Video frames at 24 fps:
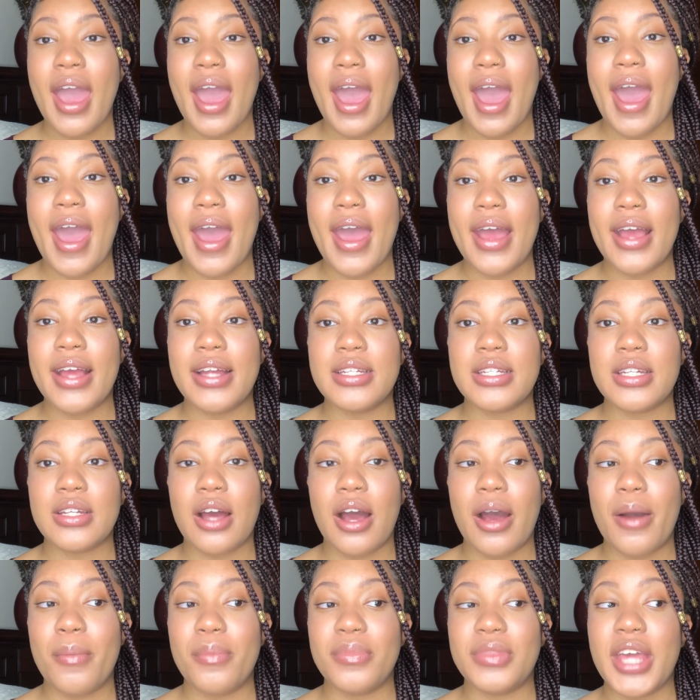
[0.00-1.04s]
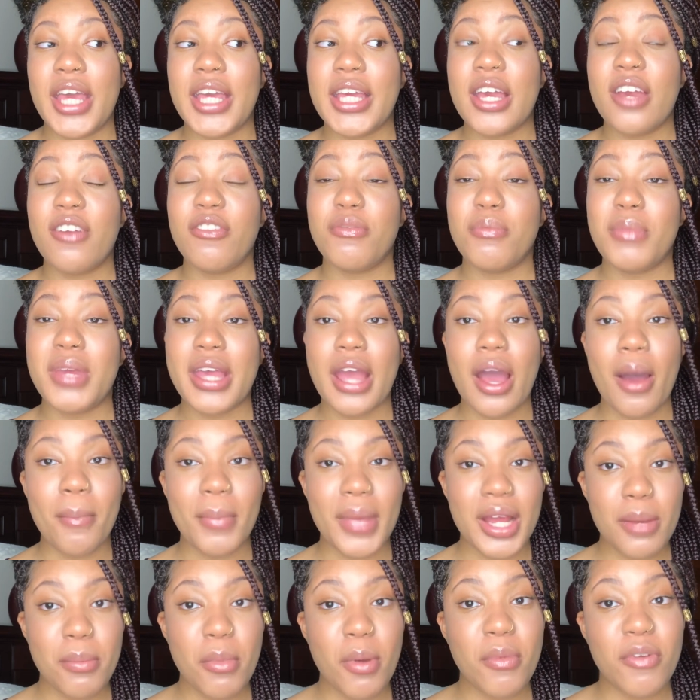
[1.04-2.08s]
and they give me a
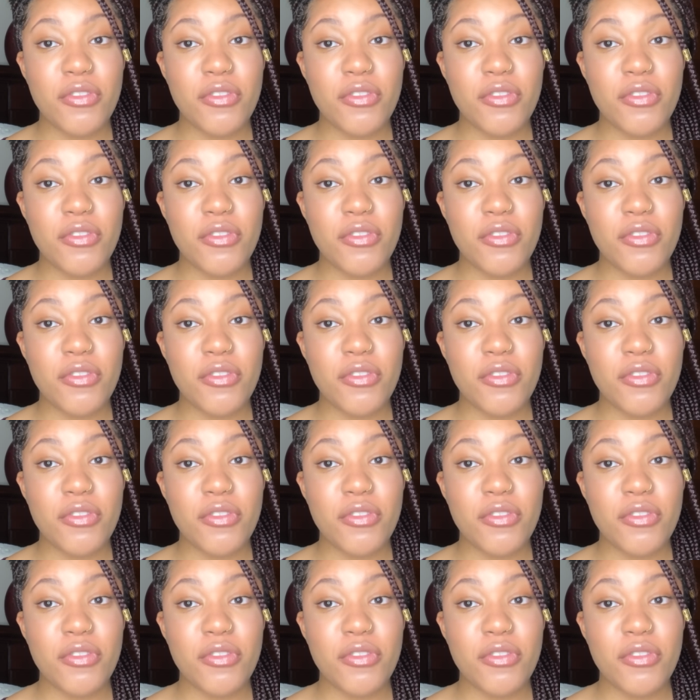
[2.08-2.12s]
minimum